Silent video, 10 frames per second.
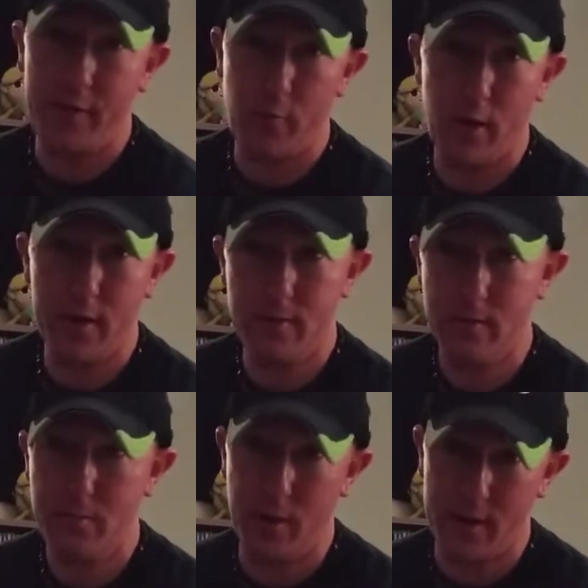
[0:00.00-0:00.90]
one,
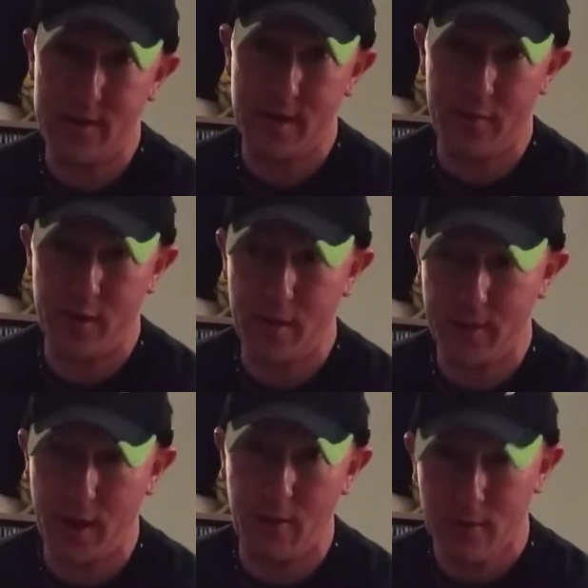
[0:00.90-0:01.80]
but it's definitely up
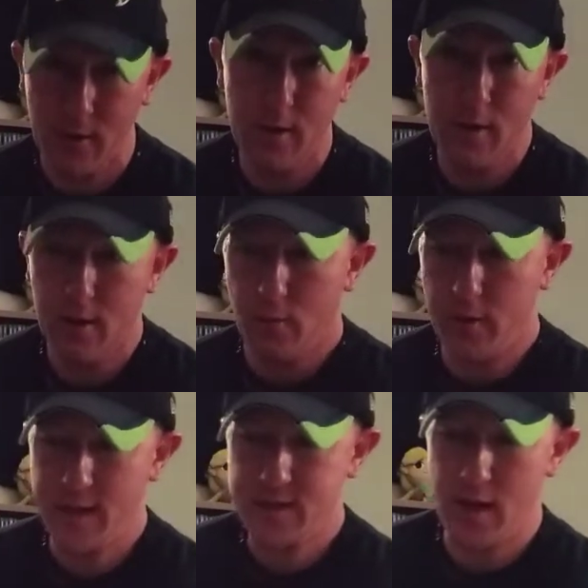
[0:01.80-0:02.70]
there. We'll
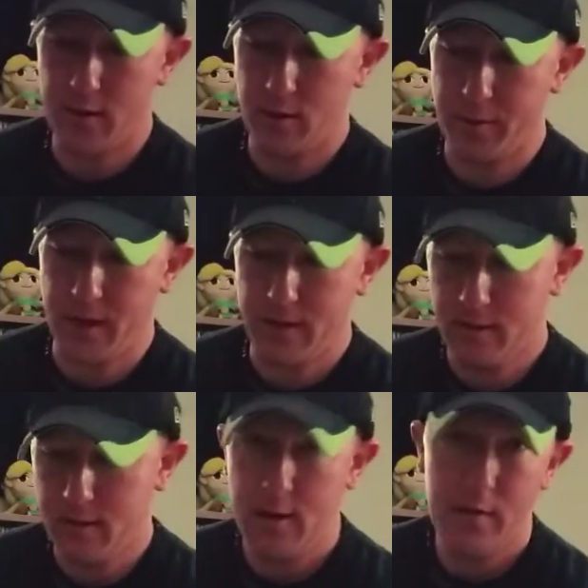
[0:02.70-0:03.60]
get to that in a little bit.
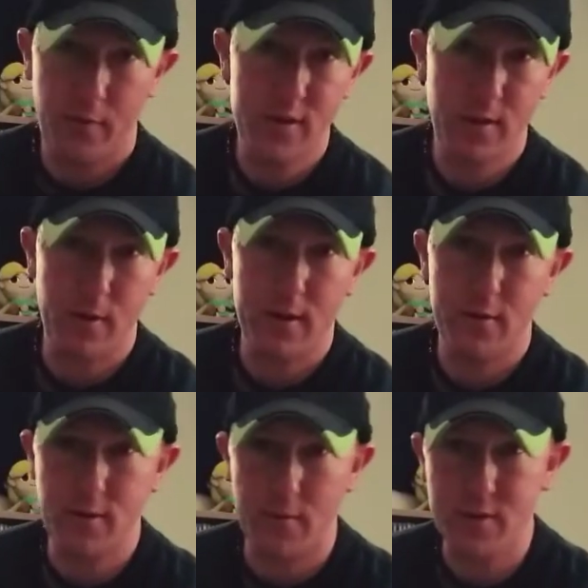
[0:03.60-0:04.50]
First, I want to do
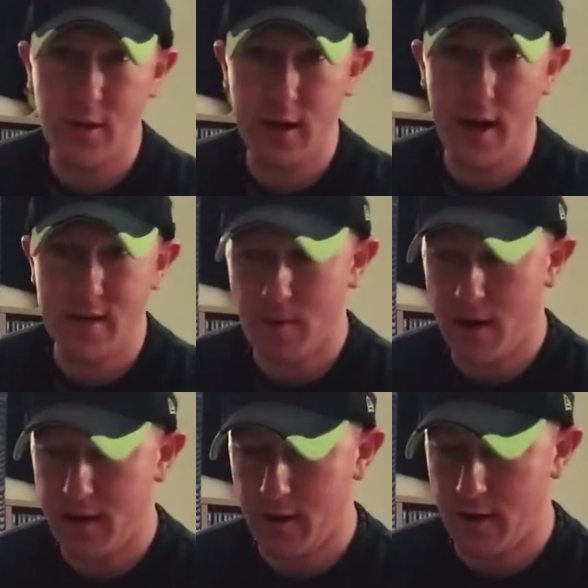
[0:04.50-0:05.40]
is I want to show you guys
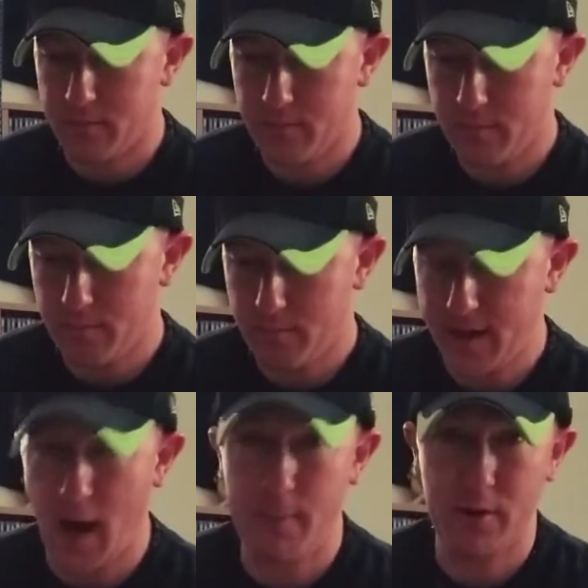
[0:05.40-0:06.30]
my
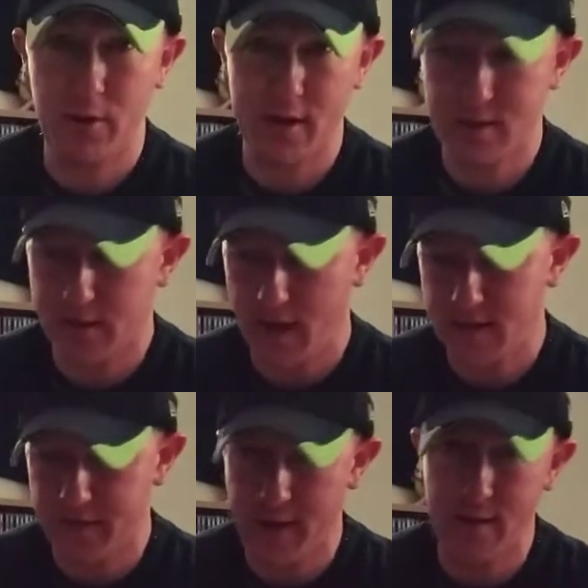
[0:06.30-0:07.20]
guidebook collection of
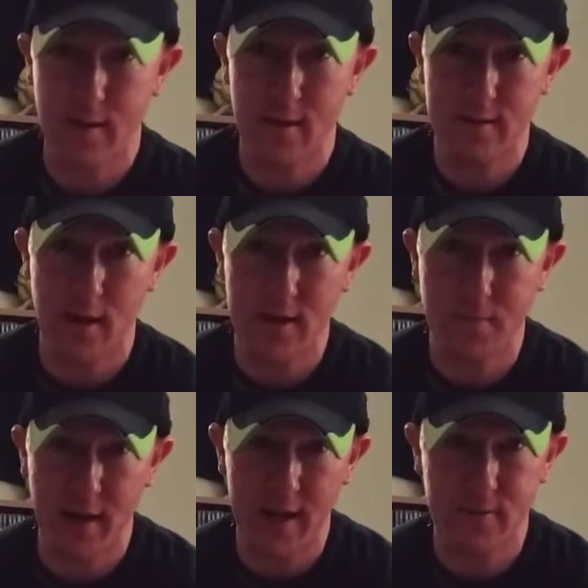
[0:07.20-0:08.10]
Castlevania. It's not as
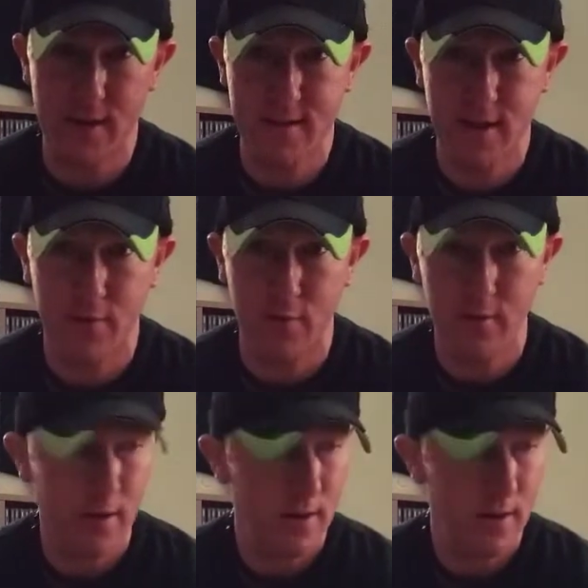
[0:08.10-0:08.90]
big as Resident Evil.